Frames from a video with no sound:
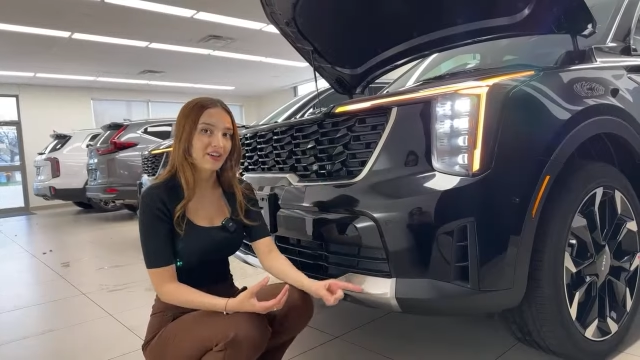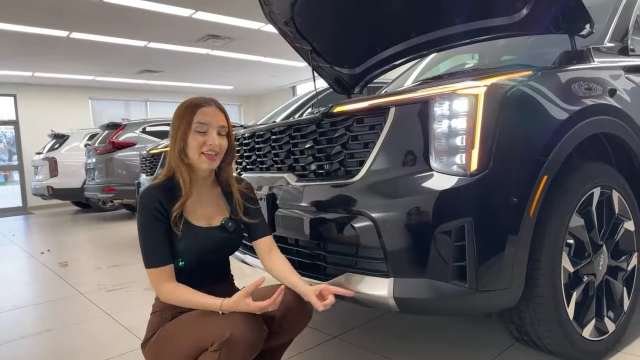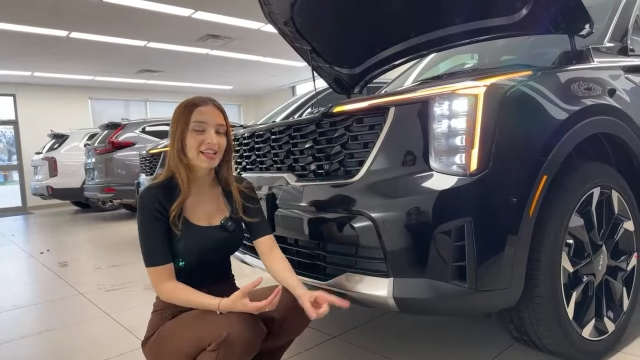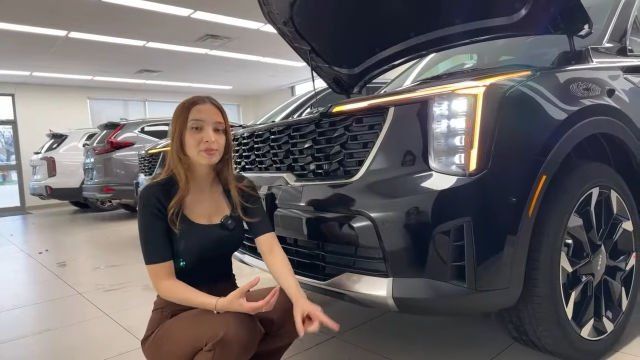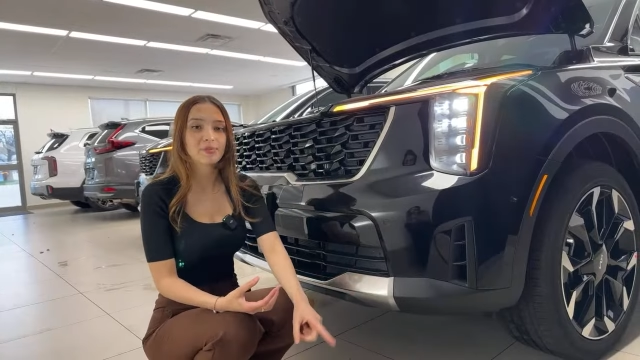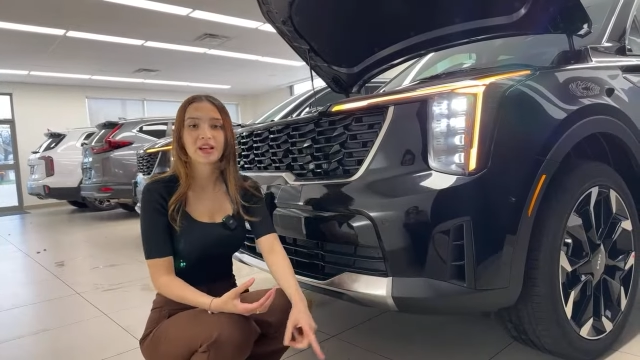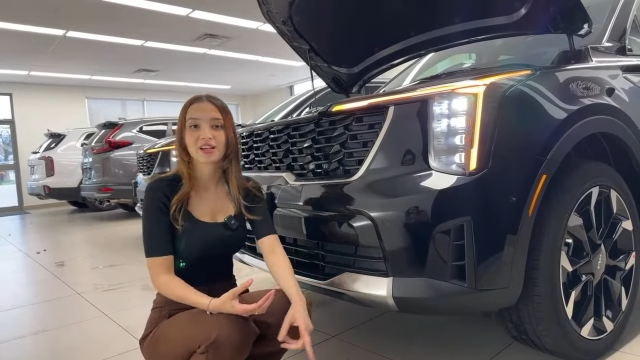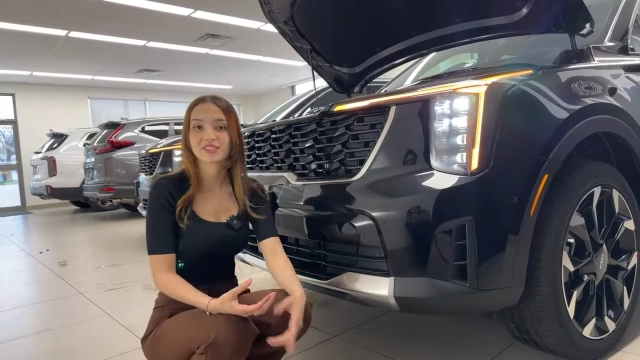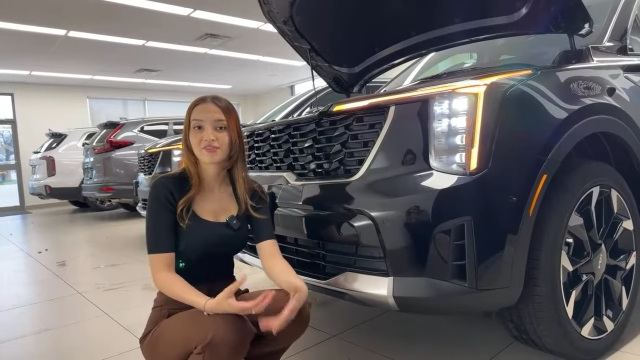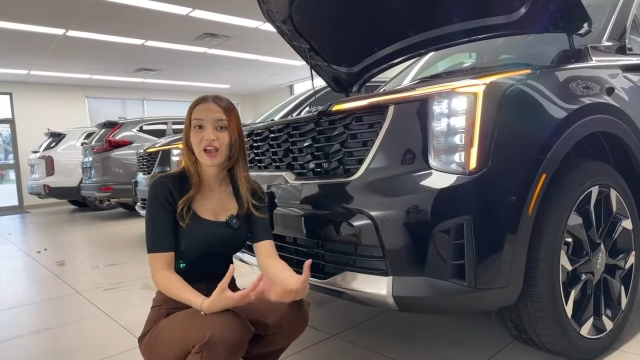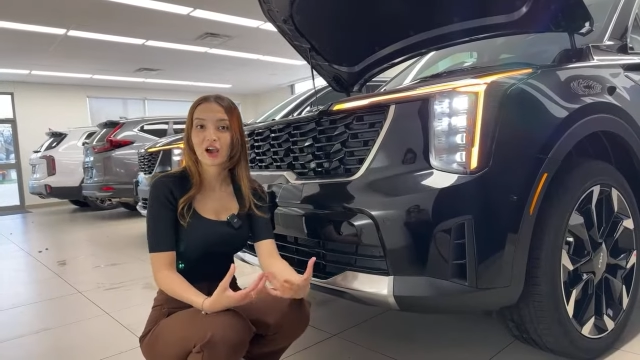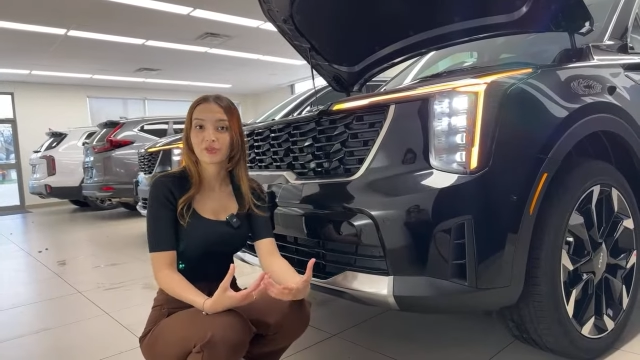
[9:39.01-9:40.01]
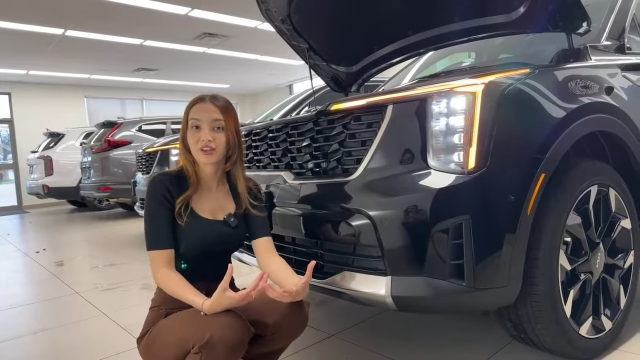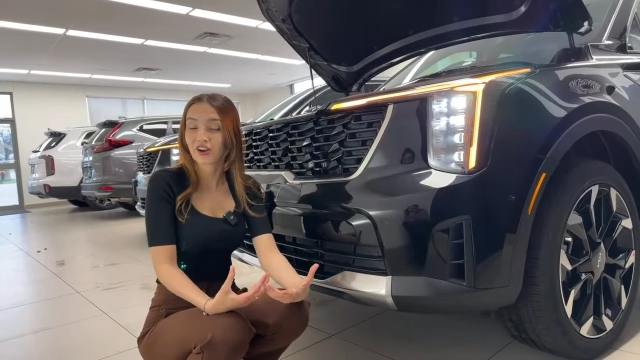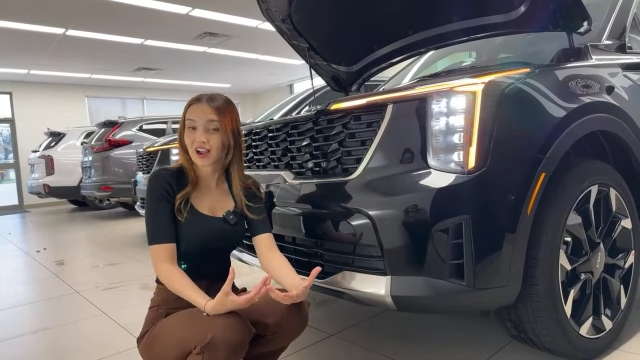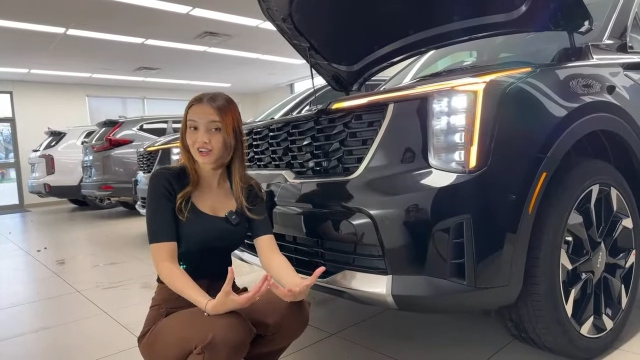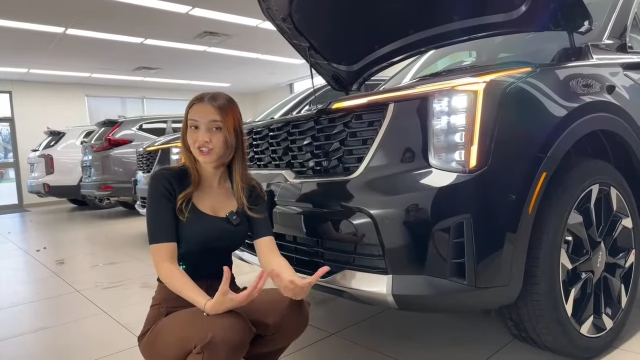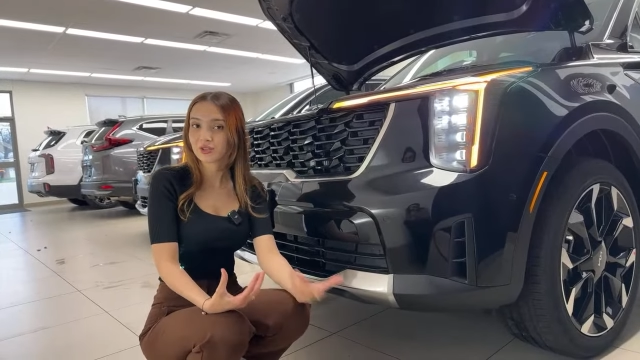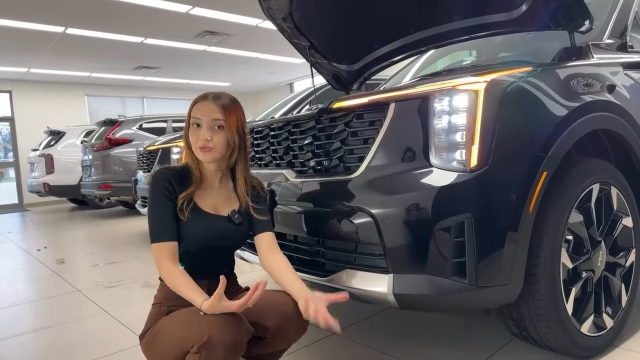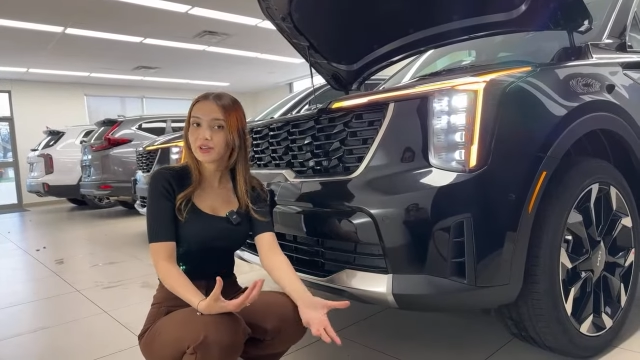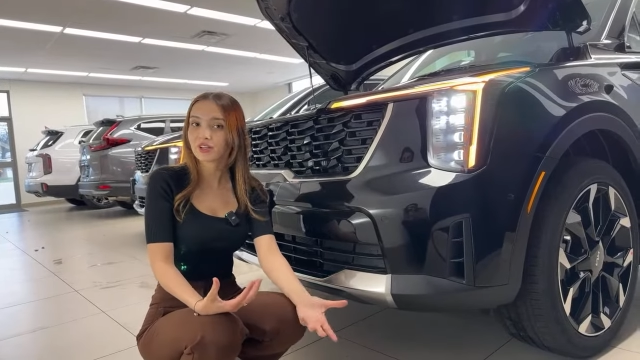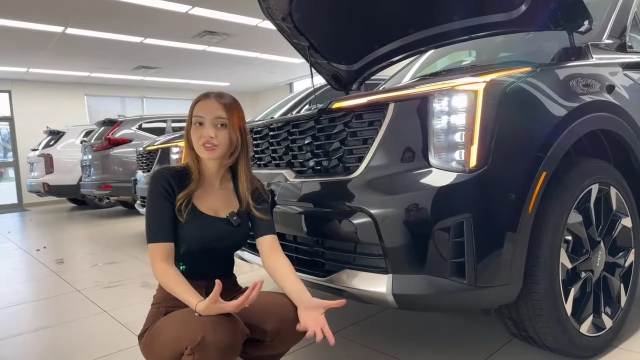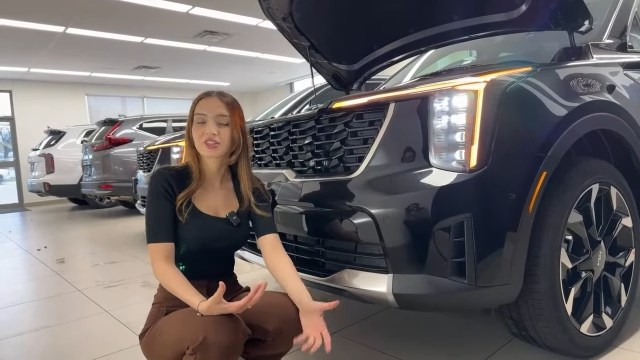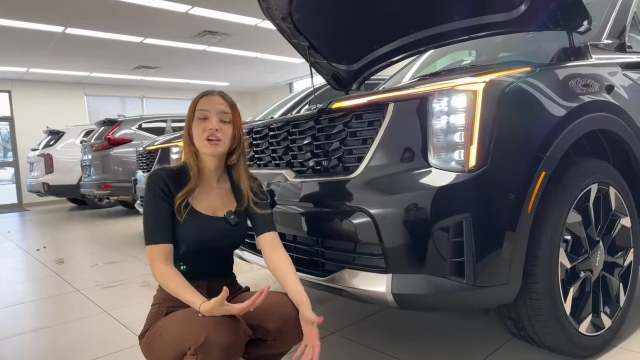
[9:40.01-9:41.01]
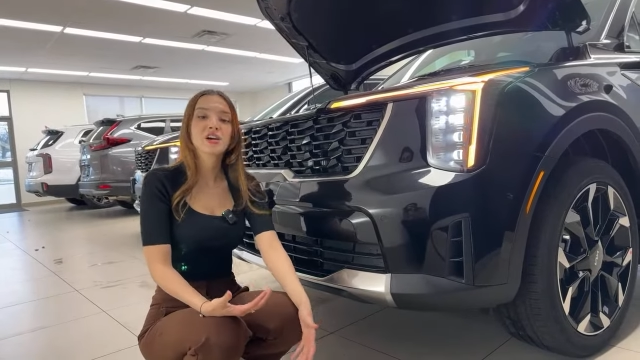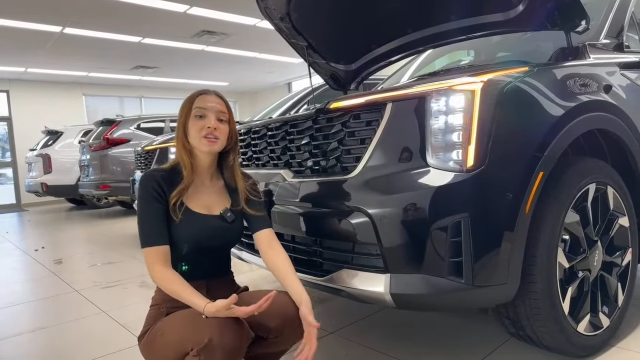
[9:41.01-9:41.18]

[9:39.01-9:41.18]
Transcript: and that's because of how they're actually built.